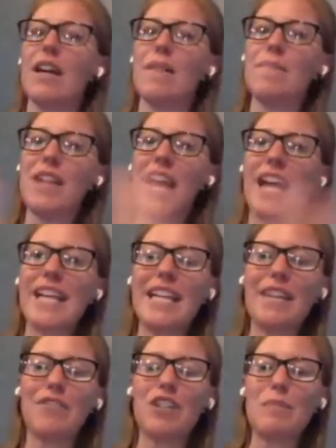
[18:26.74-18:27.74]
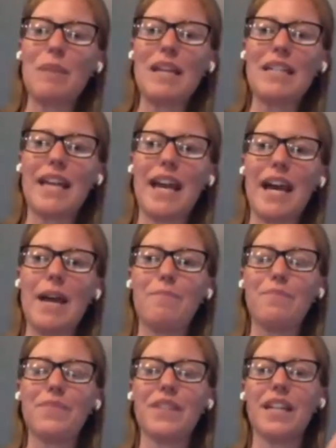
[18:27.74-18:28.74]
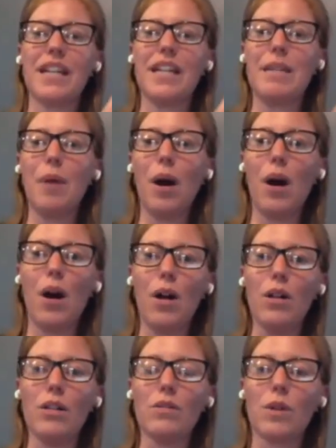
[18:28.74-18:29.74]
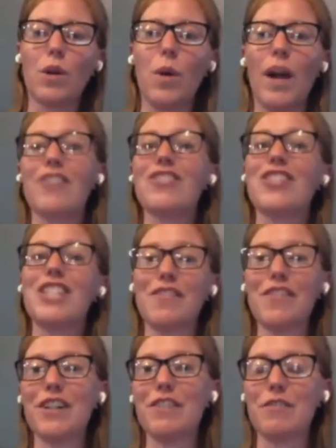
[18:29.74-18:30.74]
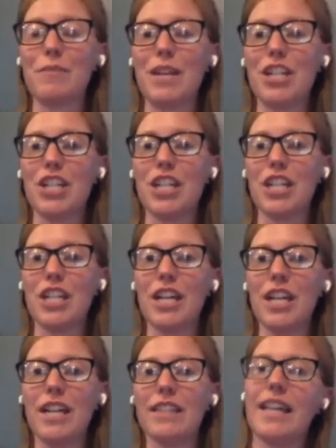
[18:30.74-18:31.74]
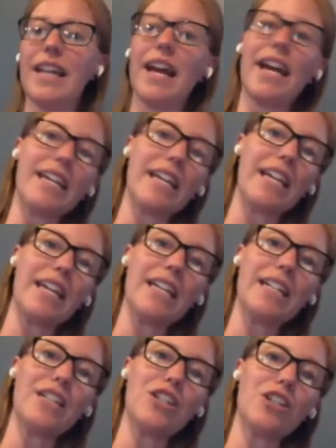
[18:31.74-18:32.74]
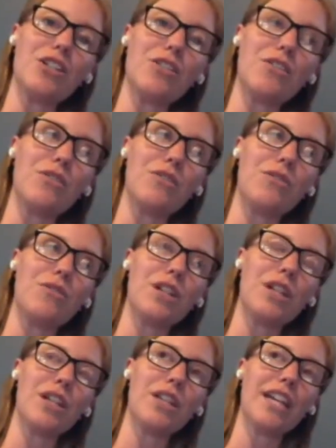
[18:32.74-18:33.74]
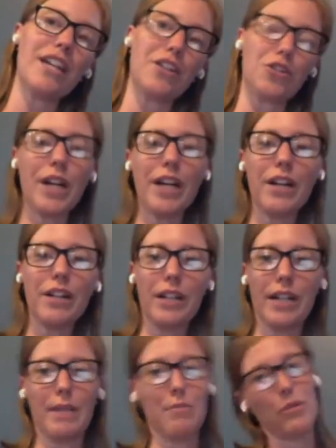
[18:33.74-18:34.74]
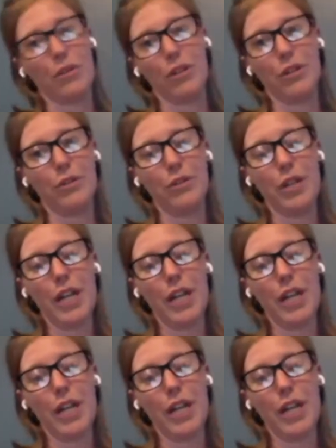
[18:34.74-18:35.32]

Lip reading: hiking Everest Base Camp in Nepal requires different information than hiking to the Inca Trail in Peru